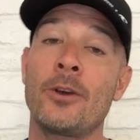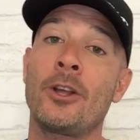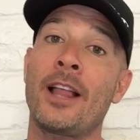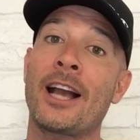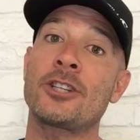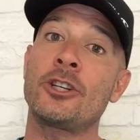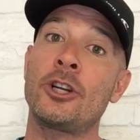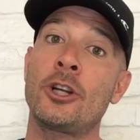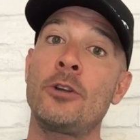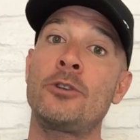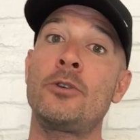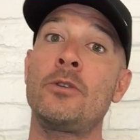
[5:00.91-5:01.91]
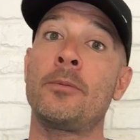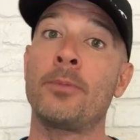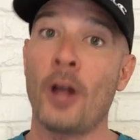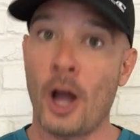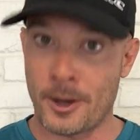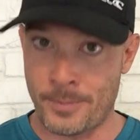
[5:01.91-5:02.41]
You'll actually go to the
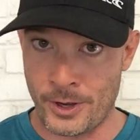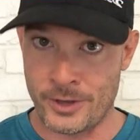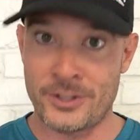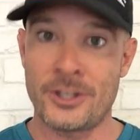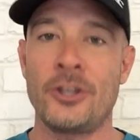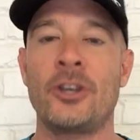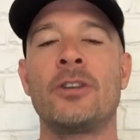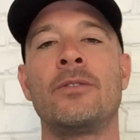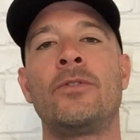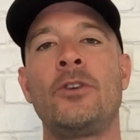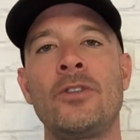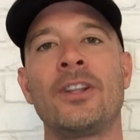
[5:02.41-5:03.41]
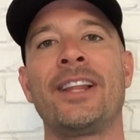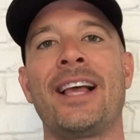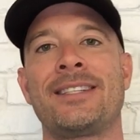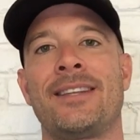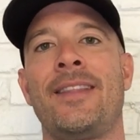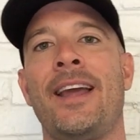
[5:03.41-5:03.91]
blog post and you can view the
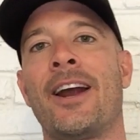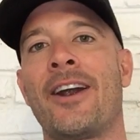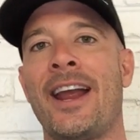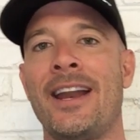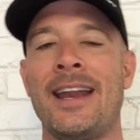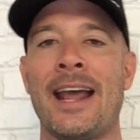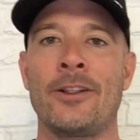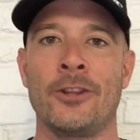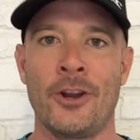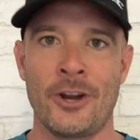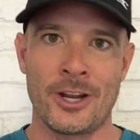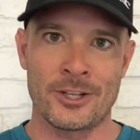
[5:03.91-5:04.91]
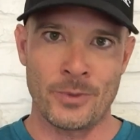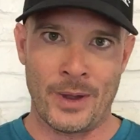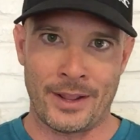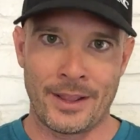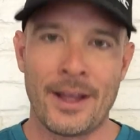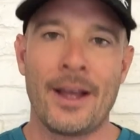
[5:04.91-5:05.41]
lesson there and download it as well.